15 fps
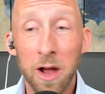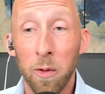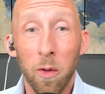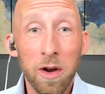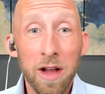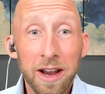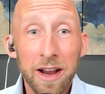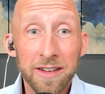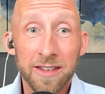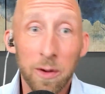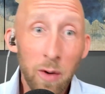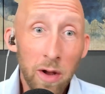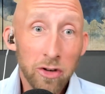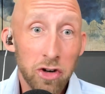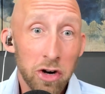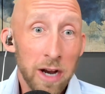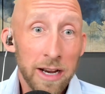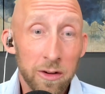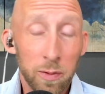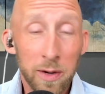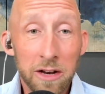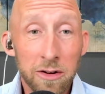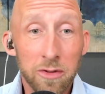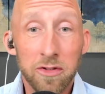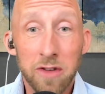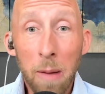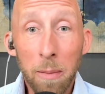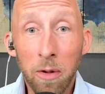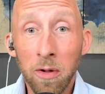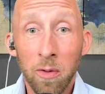we're not going to say, well, sure, I guess we can do
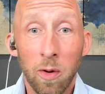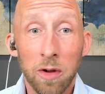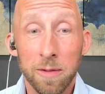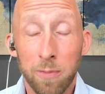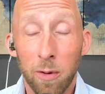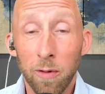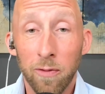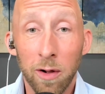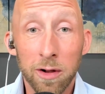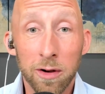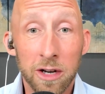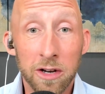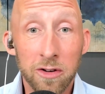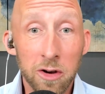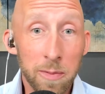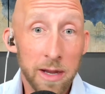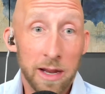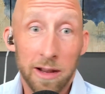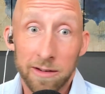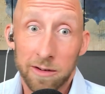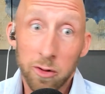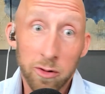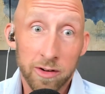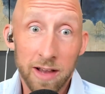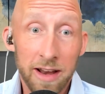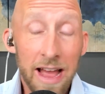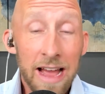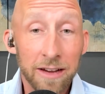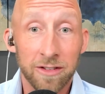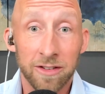double what the portfolio can do because you said
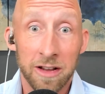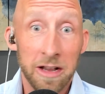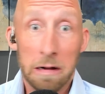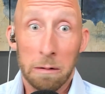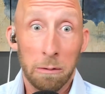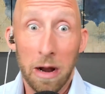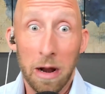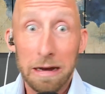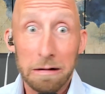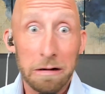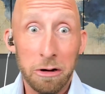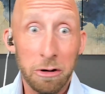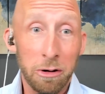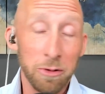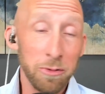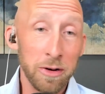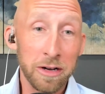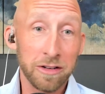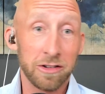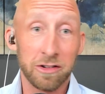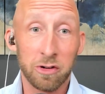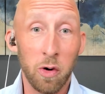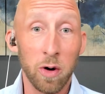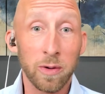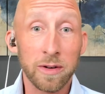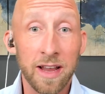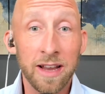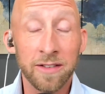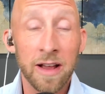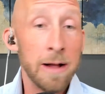X, right? Your risk score was
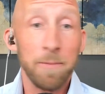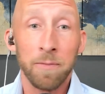X.